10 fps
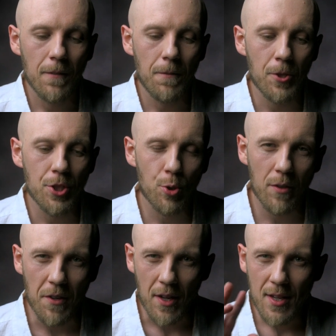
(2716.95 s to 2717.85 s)
There's a sort
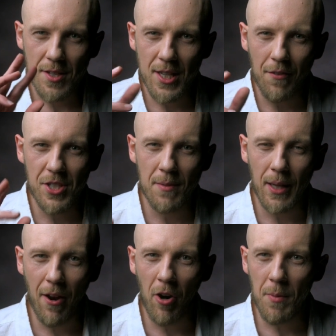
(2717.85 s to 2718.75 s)
of a
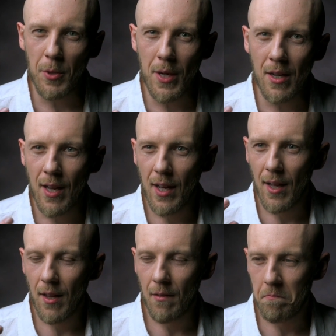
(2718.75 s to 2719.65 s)
self-similarity between,
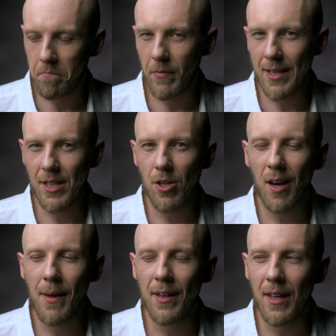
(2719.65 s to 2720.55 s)
as I talked
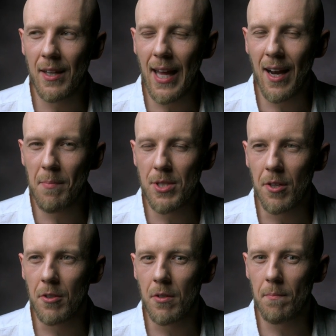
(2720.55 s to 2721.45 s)
about in that
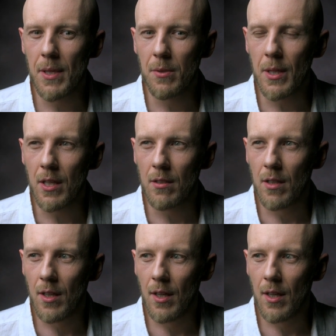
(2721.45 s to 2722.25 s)
episode, between